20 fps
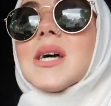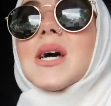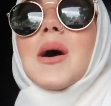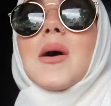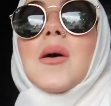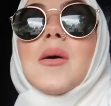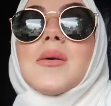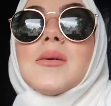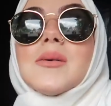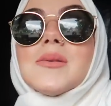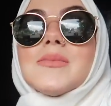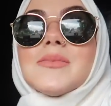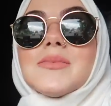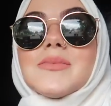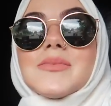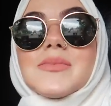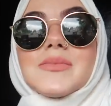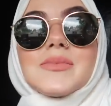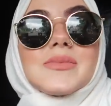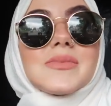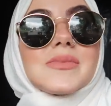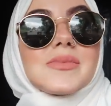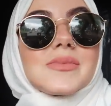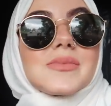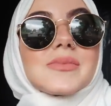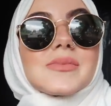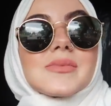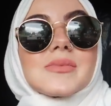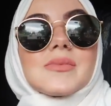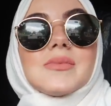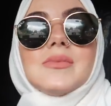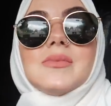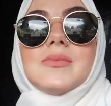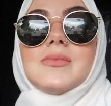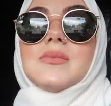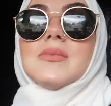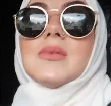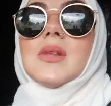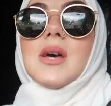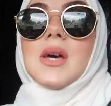Hopefully inshallah everything goes back to
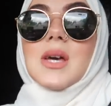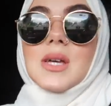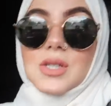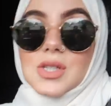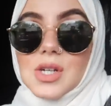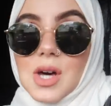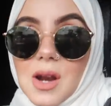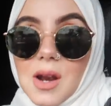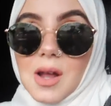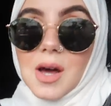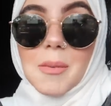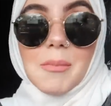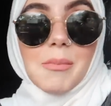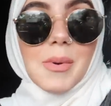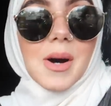normal, inshallah.